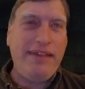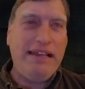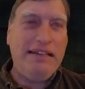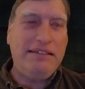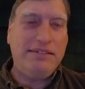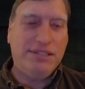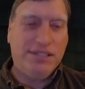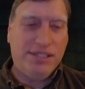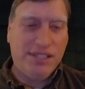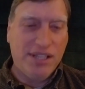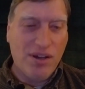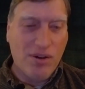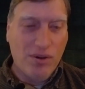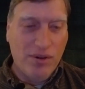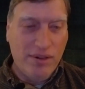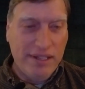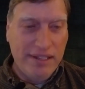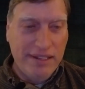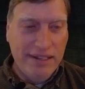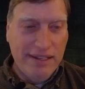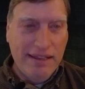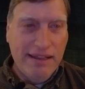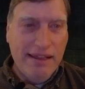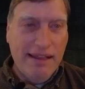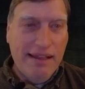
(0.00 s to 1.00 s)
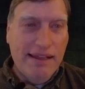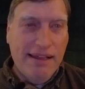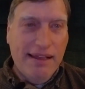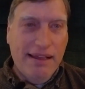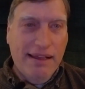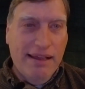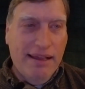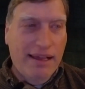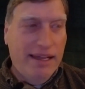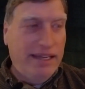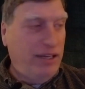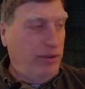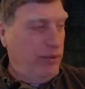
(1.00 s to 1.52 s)
So
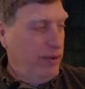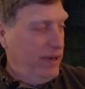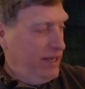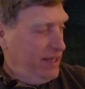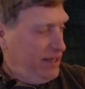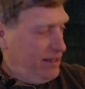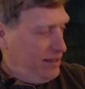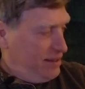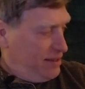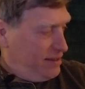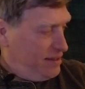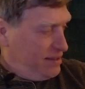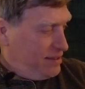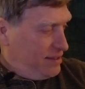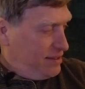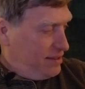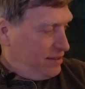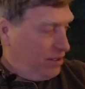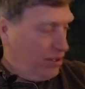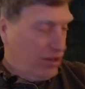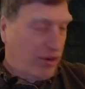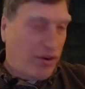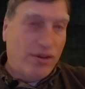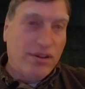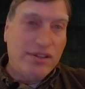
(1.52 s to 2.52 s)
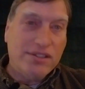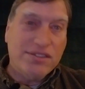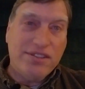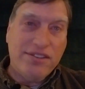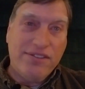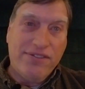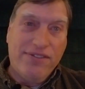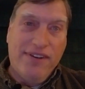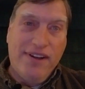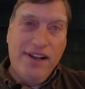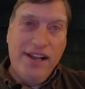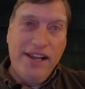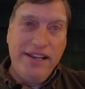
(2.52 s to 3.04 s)
anyway, the girls are
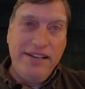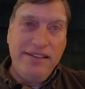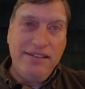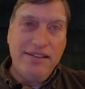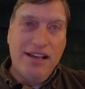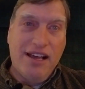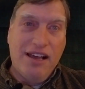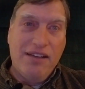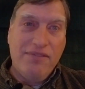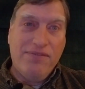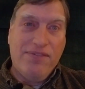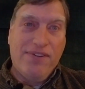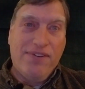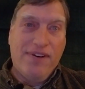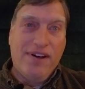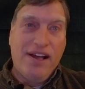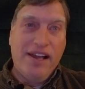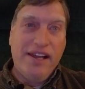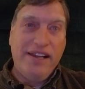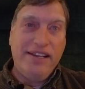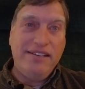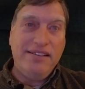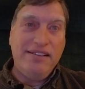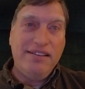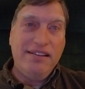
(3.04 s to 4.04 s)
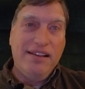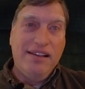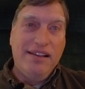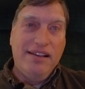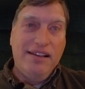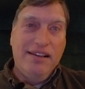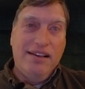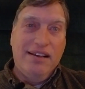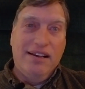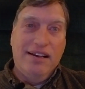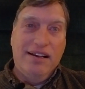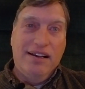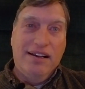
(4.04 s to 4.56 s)
fine. I'm fine.
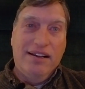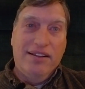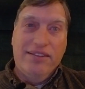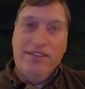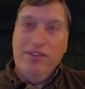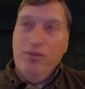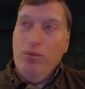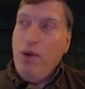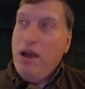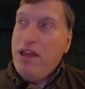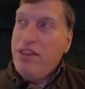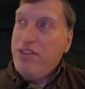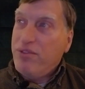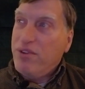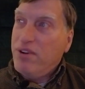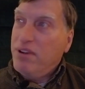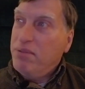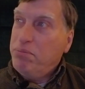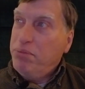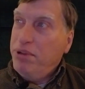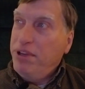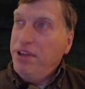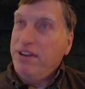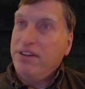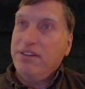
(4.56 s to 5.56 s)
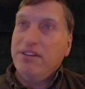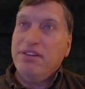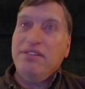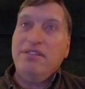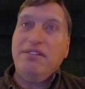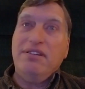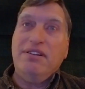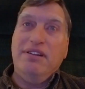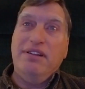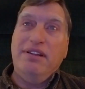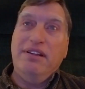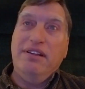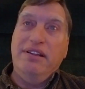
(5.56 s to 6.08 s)
The weather up
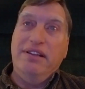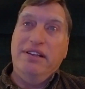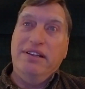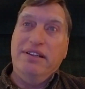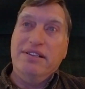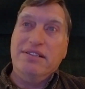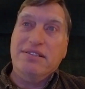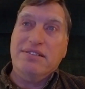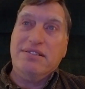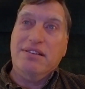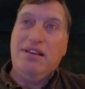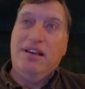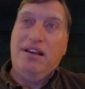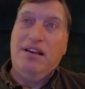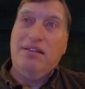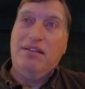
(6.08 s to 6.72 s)
here is